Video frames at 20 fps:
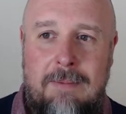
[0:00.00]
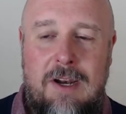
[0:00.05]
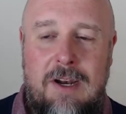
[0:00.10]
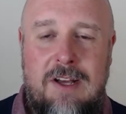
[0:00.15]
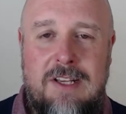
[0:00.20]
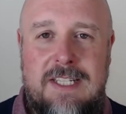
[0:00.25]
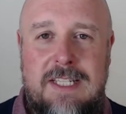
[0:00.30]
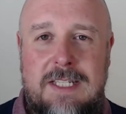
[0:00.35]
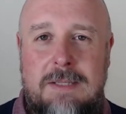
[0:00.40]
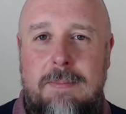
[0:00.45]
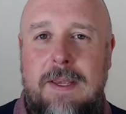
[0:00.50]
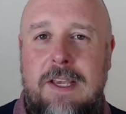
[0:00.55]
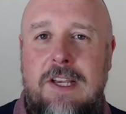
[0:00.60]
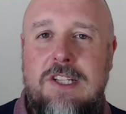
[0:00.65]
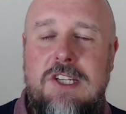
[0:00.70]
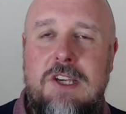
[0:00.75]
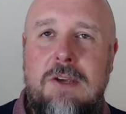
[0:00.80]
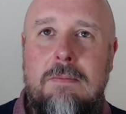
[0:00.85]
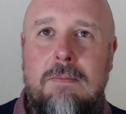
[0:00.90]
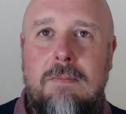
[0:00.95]
classes,
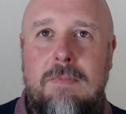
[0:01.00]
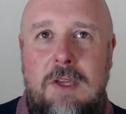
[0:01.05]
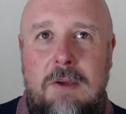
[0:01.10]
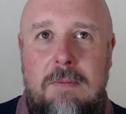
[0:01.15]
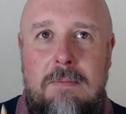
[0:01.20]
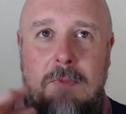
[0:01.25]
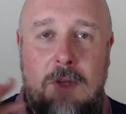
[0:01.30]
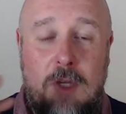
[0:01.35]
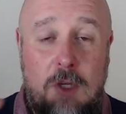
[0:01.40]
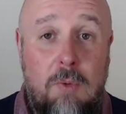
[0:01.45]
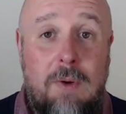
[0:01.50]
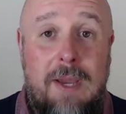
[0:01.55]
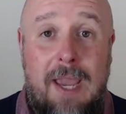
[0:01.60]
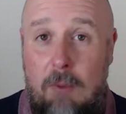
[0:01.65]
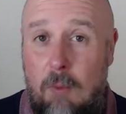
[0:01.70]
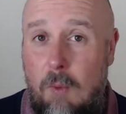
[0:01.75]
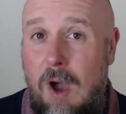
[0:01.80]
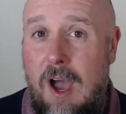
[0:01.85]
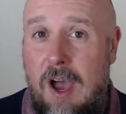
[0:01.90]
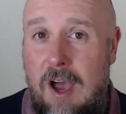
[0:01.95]
because you'll get
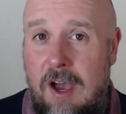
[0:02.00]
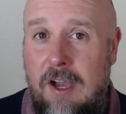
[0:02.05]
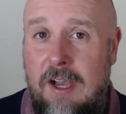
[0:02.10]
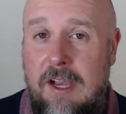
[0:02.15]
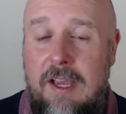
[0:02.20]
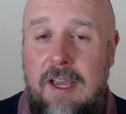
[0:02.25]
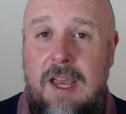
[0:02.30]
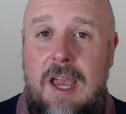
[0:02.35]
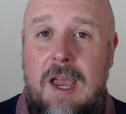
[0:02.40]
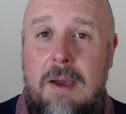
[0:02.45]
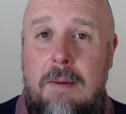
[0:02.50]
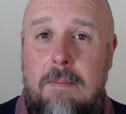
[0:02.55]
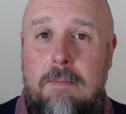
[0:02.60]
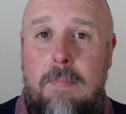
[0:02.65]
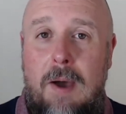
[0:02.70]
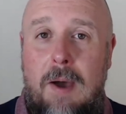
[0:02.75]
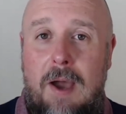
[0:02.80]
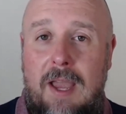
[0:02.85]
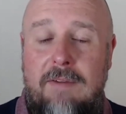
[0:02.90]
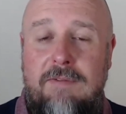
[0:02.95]
work,
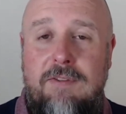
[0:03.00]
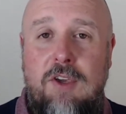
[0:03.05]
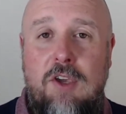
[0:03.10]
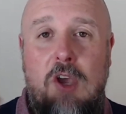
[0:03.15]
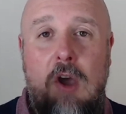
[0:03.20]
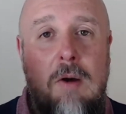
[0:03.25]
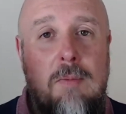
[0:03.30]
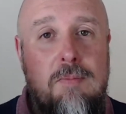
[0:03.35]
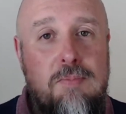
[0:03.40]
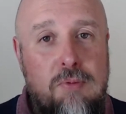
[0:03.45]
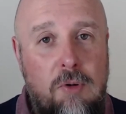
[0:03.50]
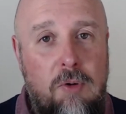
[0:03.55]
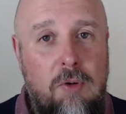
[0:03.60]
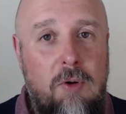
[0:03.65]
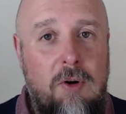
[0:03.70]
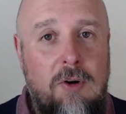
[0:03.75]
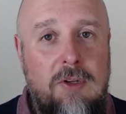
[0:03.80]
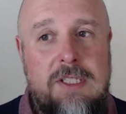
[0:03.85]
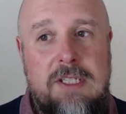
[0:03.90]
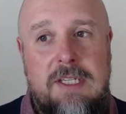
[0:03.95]
but if you go
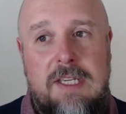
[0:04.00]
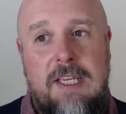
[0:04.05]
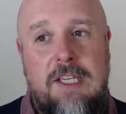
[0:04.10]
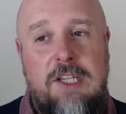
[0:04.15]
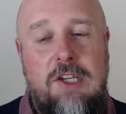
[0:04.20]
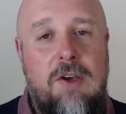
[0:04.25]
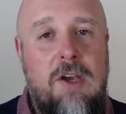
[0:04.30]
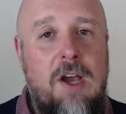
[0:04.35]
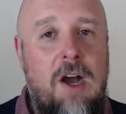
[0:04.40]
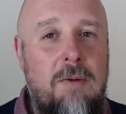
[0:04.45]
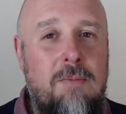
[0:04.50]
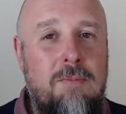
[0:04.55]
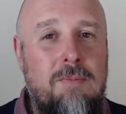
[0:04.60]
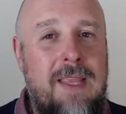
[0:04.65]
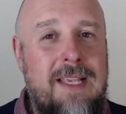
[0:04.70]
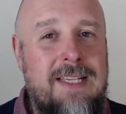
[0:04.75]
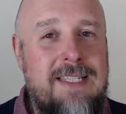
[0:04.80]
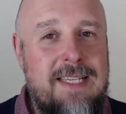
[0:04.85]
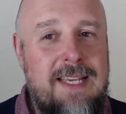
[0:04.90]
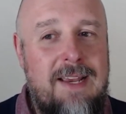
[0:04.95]
abroad, you can't
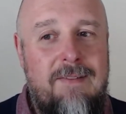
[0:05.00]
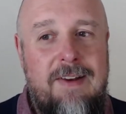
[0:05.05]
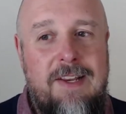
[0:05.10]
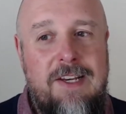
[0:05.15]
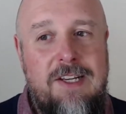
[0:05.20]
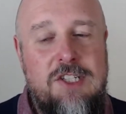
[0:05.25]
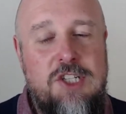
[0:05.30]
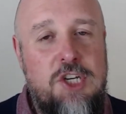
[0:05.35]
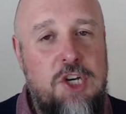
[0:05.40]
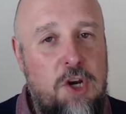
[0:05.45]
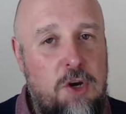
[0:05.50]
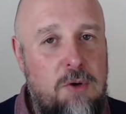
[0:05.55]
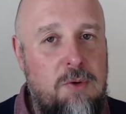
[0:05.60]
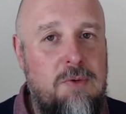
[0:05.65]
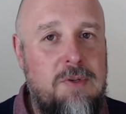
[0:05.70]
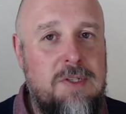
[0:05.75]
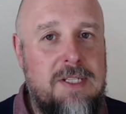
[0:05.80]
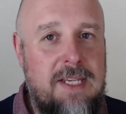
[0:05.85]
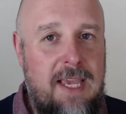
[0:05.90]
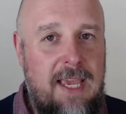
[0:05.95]
necessarily
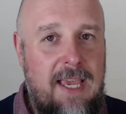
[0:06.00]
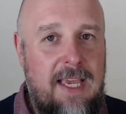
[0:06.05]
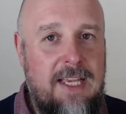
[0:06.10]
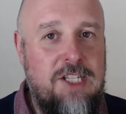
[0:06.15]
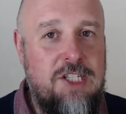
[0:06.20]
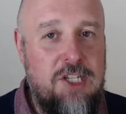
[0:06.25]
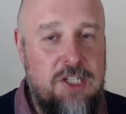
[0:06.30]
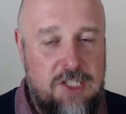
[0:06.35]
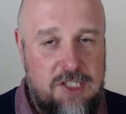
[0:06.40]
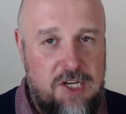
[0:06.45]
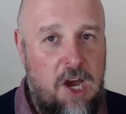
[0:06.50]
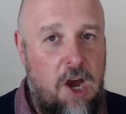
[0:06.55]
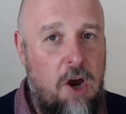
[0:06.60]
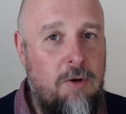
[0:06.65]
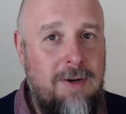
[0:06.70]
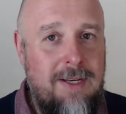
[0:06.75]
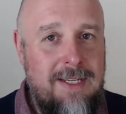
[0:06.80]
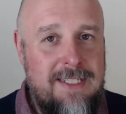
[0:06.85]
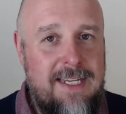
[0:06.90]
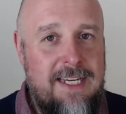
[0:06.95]
choose just to
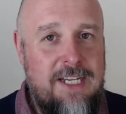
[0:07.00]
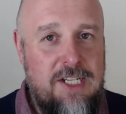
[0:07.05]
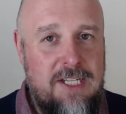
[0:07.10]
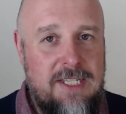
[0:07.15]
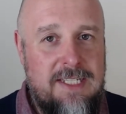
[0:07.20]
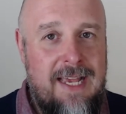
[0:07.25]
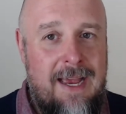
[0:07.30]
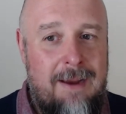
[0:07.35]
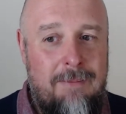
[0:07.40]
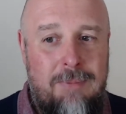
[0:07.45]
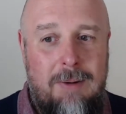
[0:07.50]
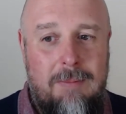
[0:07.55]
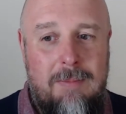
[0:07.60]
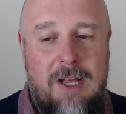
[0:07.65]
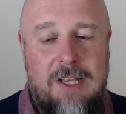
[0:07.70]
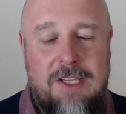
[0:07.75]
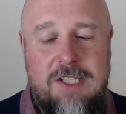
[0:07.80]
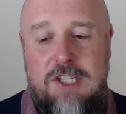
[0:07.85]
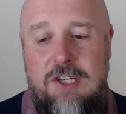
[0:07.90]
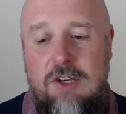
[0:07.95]
only teach exam prep
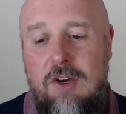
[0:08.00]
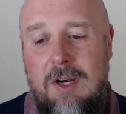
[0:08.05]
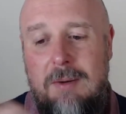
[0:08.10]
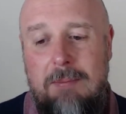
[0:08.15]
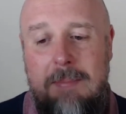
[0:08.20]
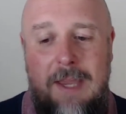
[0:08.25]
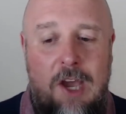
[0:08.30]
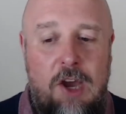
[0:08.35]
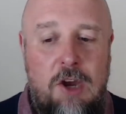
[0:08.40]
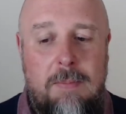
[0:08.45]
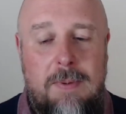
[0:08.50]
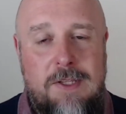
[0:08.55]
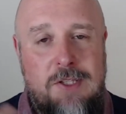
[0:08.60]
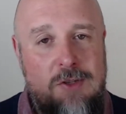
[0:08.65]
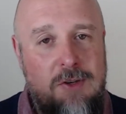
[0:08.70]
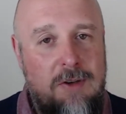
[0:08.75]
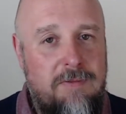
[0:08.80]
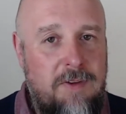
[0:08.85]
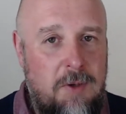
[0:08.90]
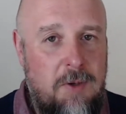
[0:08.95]
classes. You've got to be open
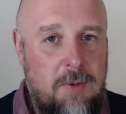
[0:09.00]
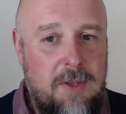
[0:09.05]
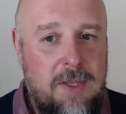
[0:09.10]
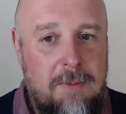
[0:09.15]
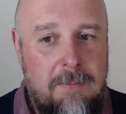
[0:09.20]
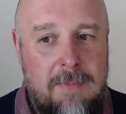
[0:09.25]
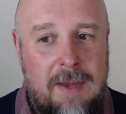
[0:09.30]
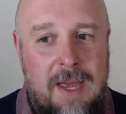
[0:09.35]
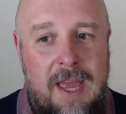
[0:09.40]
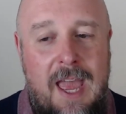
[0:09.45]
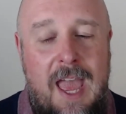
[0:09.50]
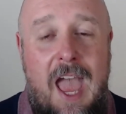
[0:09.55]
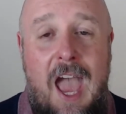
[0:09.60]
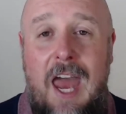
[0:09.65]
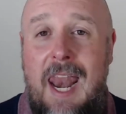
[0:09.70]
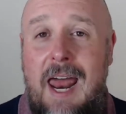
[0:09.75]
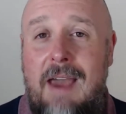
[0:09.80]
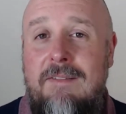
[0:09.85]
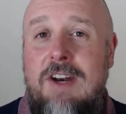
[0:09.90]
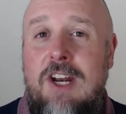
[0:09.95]
to a few of them.
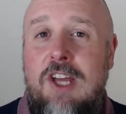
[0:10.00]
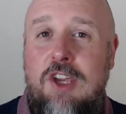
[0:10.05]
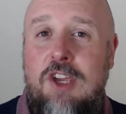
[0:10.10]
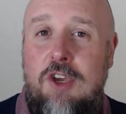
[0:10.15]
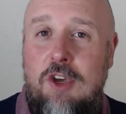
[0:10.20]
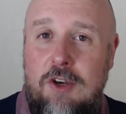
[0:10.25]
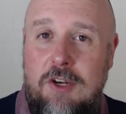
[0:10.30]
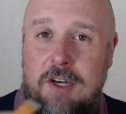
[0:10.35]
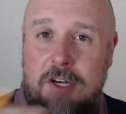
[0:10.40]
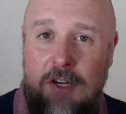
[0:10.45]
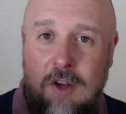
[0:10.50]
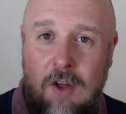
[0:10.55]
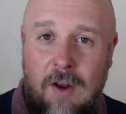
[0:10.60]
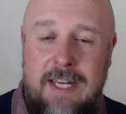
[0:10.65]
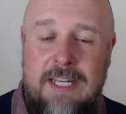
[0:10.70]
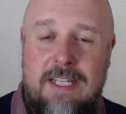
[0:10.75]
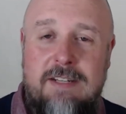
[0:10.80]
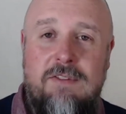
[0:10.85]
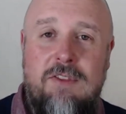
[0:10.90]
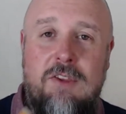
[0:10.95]
And having a good
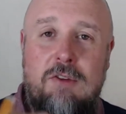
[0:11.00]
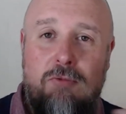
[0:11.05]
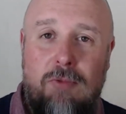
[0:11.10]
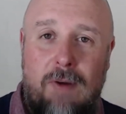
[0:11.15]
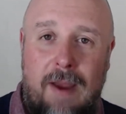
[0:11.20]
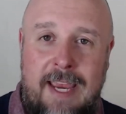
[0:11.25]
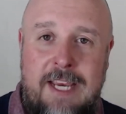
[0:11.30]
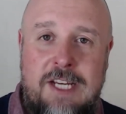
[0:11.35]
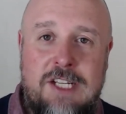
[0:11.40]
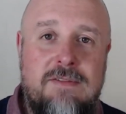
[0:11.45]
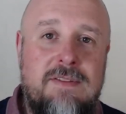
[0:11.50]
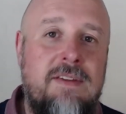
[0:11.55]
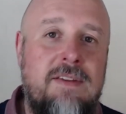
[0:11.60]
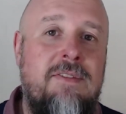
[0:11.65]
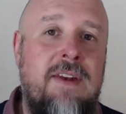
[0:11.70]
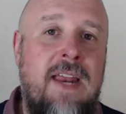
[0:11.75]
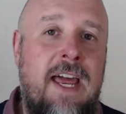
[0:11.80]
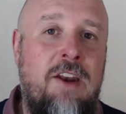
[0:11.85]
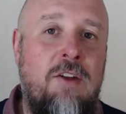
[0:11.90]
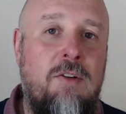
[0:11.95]
knowledge of the range of
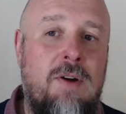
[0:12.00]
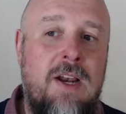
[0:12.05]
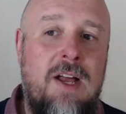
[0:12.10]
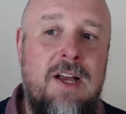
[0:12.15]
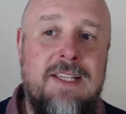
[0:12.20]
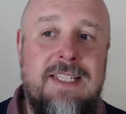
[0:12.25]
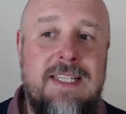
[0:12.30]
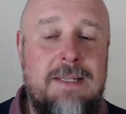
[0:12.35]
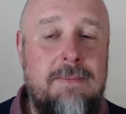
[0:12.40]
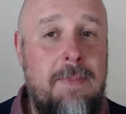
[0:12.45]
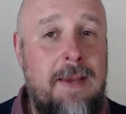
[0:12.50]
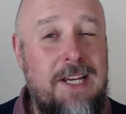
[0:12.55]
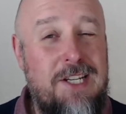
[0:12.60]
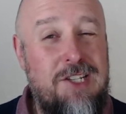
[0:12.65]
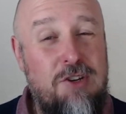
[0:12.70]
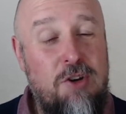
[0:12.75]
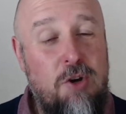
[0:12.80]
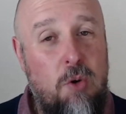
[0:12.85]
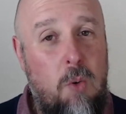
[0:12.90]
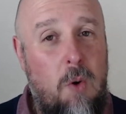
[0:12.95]
different adult classes makes
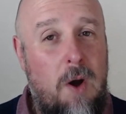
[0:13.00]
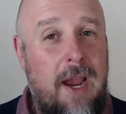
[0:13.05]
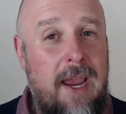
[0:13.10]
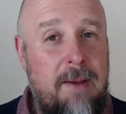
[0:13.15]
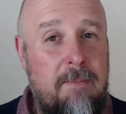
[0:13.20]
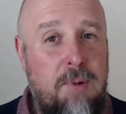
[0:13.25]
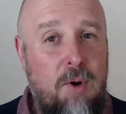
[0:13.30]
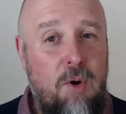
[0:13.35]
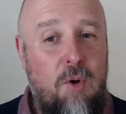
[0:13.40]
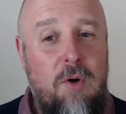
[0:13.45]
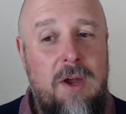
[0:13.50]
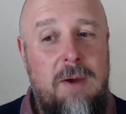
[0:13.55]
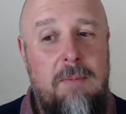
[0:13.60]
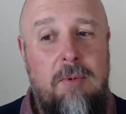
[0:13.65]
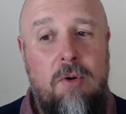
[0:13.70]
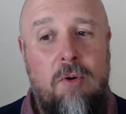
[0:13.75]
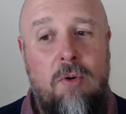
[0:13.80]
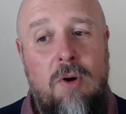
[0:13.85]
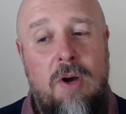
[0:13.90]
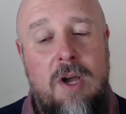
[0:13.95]
you quite
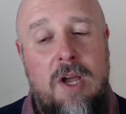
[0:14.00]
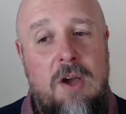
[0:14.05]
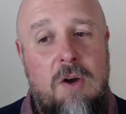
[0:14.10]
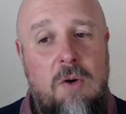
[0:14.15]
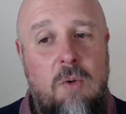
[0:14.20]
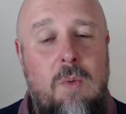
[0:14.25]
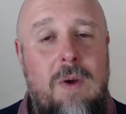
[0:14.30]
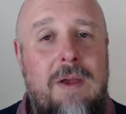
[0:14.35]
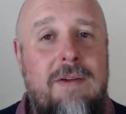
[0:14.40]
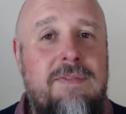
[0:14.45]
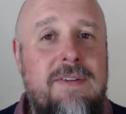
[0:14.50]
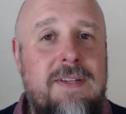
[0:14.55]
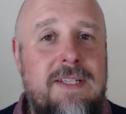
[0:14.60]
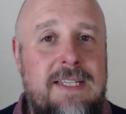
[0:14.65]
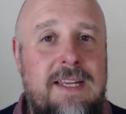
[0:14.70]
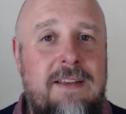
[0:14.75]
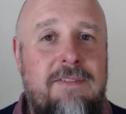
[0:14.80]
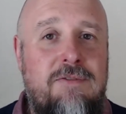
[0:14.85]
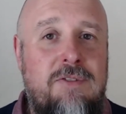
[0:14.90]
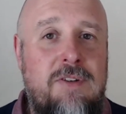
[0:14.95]
employable with
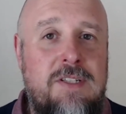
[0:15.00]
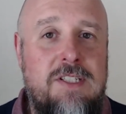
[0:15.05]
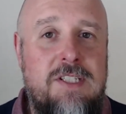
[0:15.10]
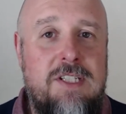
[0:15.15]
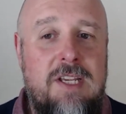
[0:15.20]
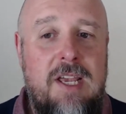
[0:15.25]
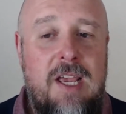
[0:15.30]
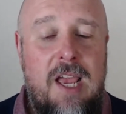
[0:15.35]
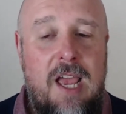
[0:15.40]
different